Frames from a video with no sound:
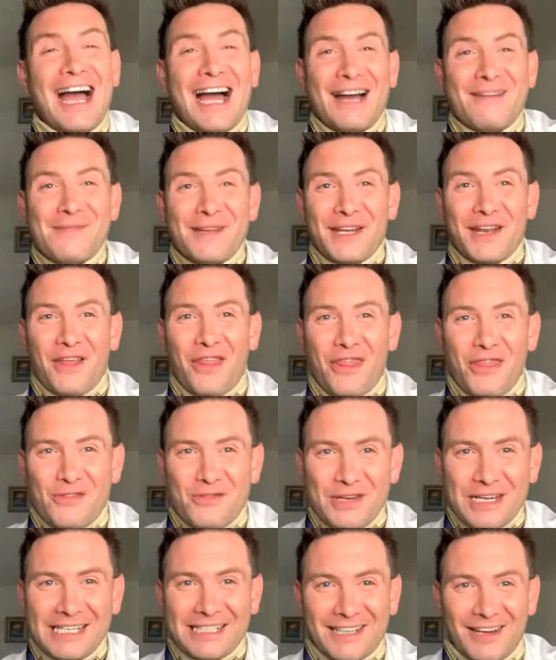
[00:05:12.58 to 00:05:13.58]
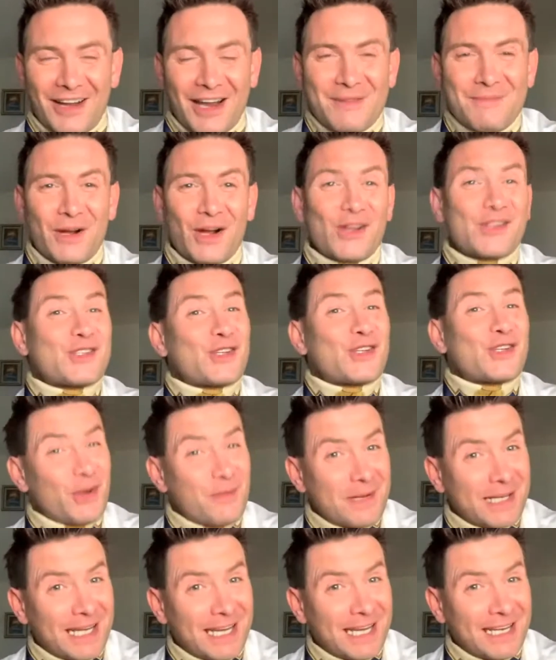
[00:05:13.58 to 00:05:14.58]
am in a three time Oscar
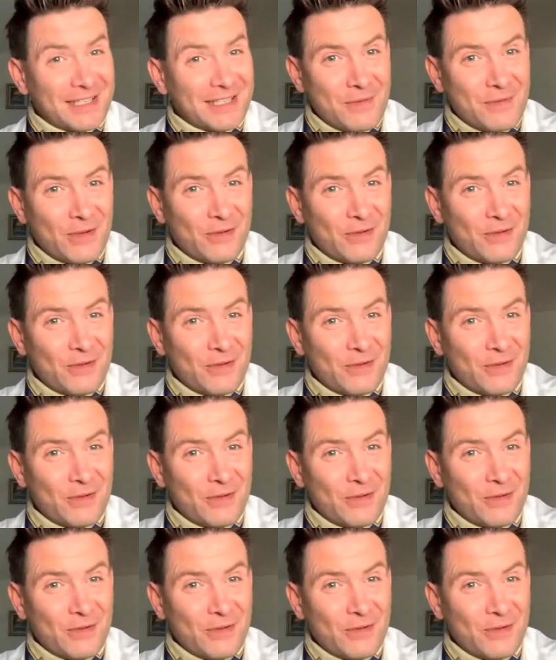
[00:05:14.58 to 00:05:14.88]
nominated